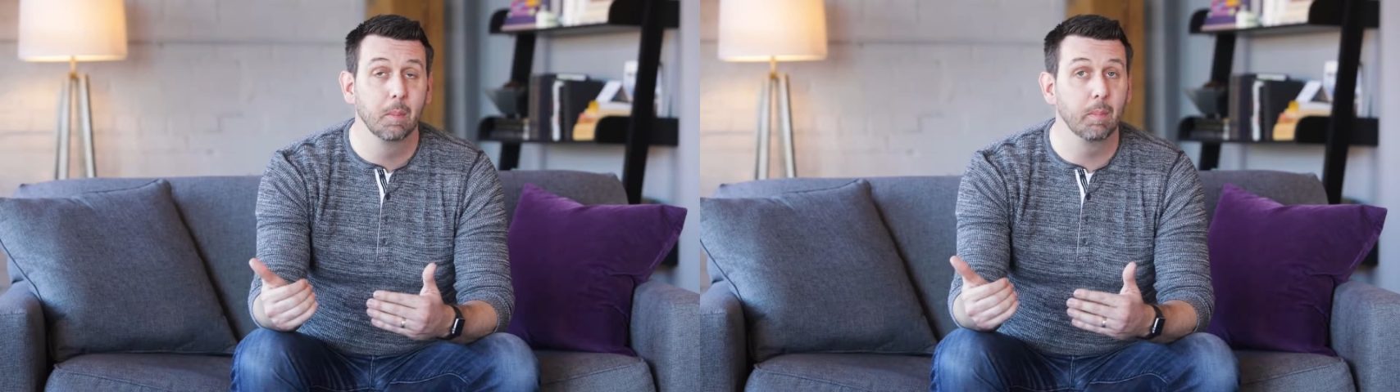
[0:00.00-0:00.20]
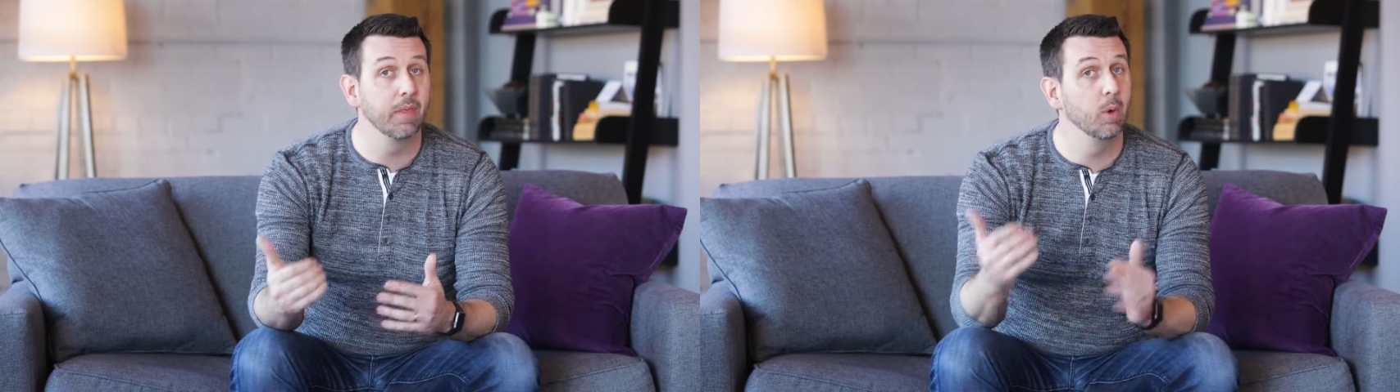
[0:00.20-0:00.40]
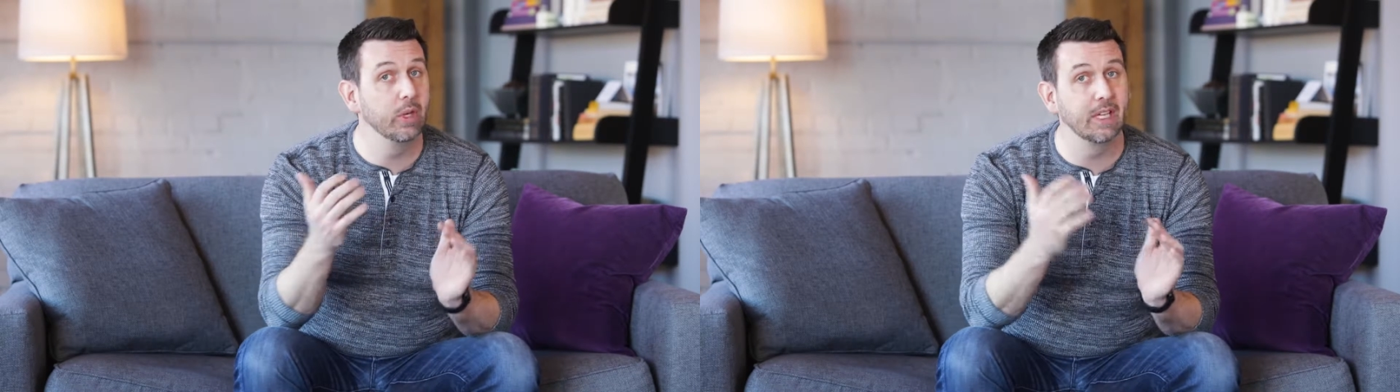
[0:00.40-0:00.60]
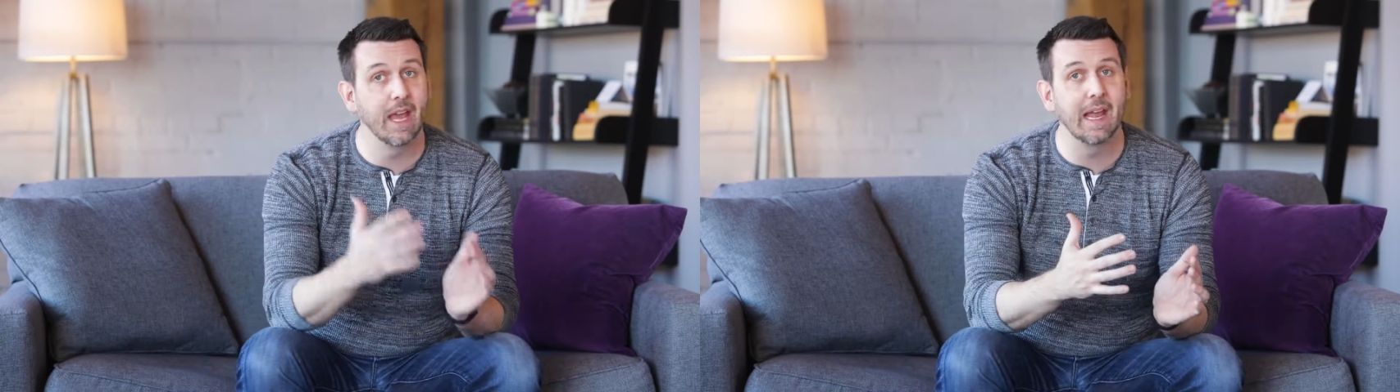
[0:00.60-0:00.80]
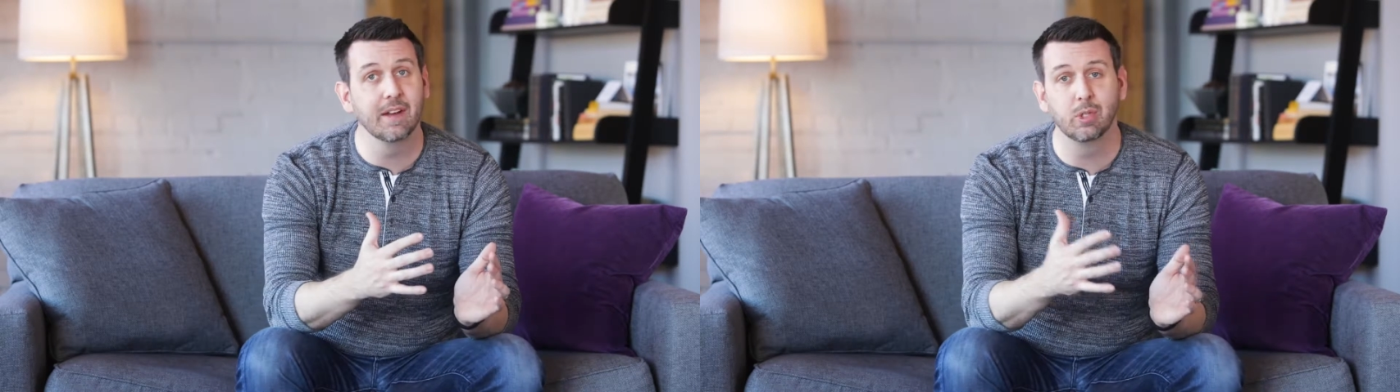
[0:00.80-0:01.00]
but that we
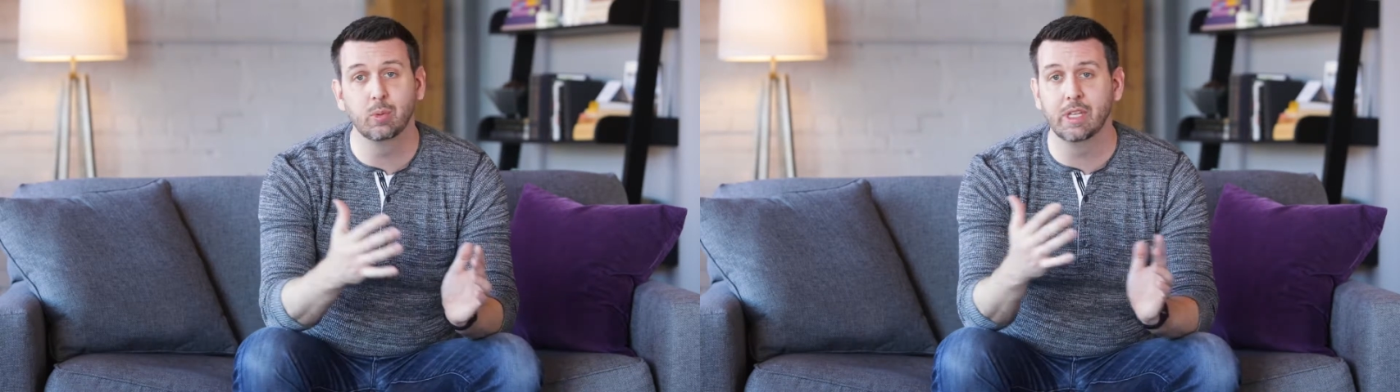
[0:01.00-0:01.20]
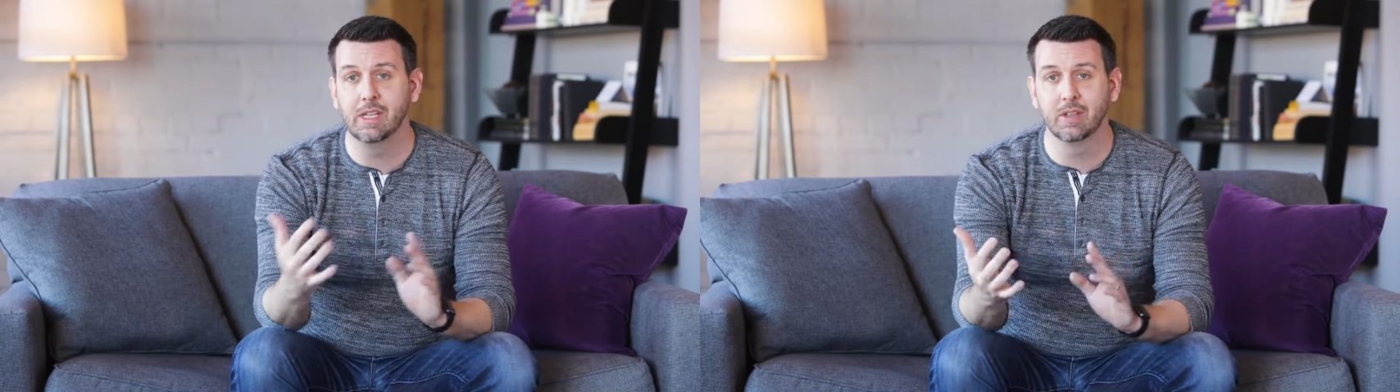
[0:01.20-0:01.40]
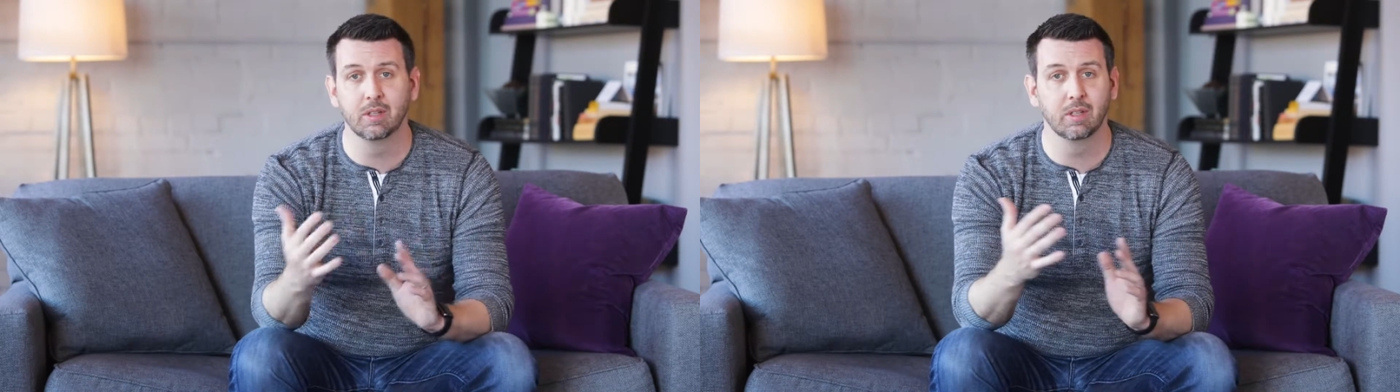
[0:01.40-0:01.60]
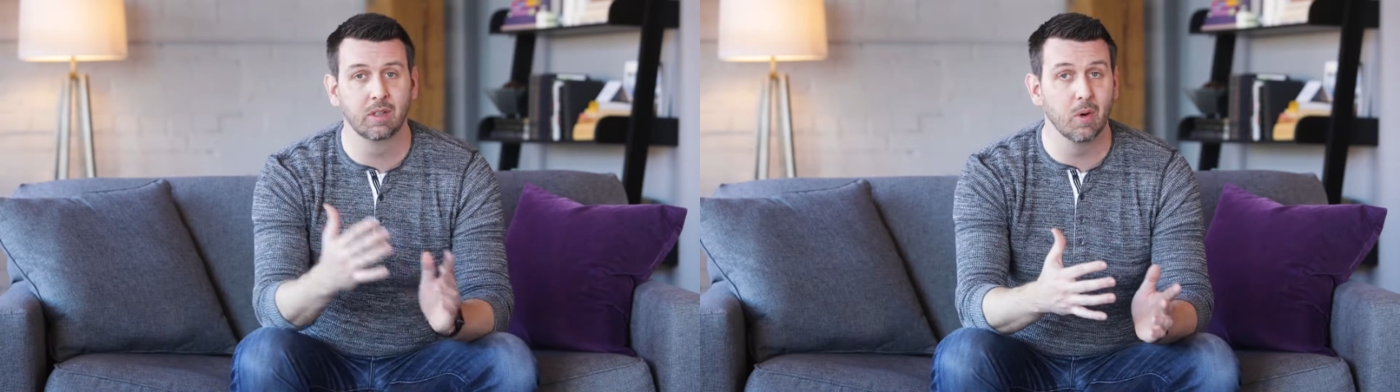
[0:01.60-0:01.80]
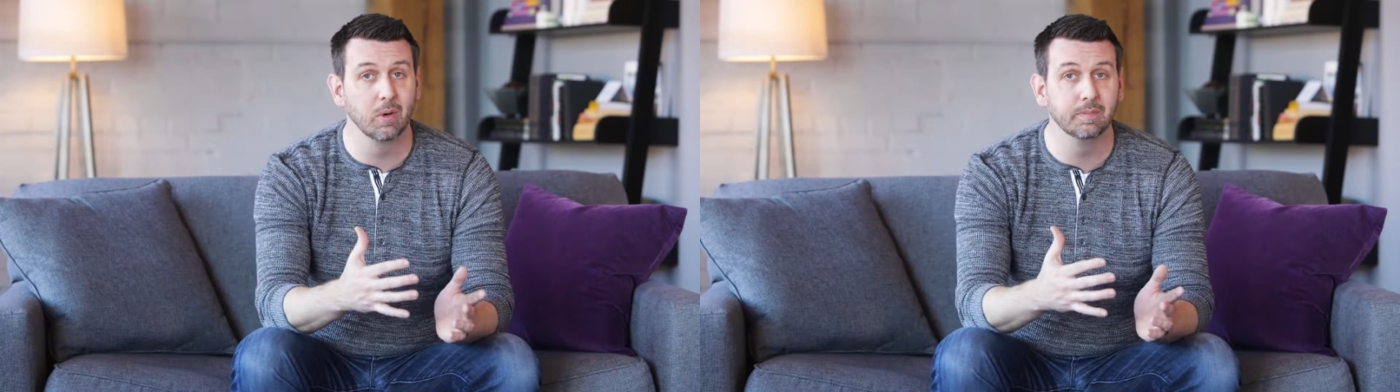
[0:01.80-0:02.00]
can't do either
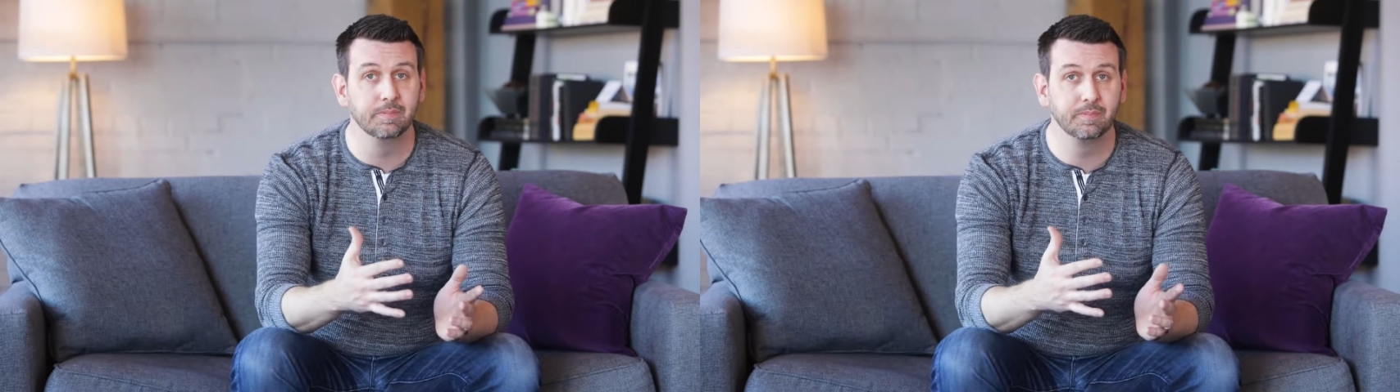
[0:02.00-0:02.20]
alone.